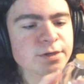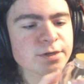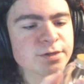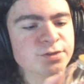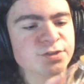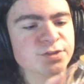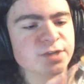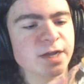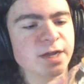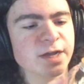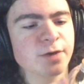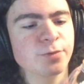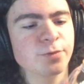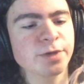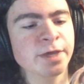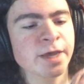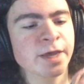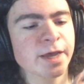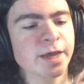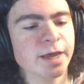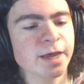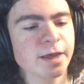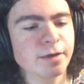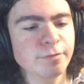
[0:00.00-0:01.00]
So now we
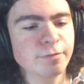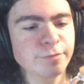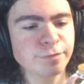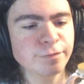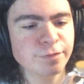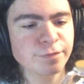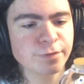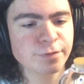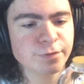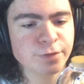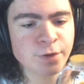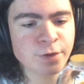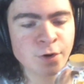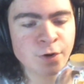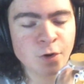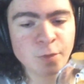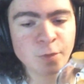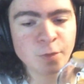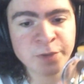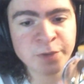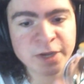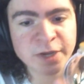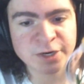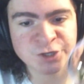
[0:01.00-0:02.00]
have the
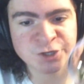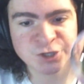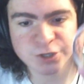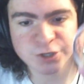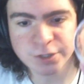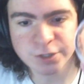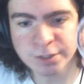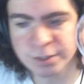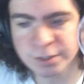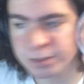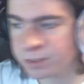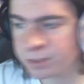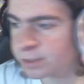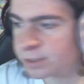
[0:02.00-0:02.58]
whole picture.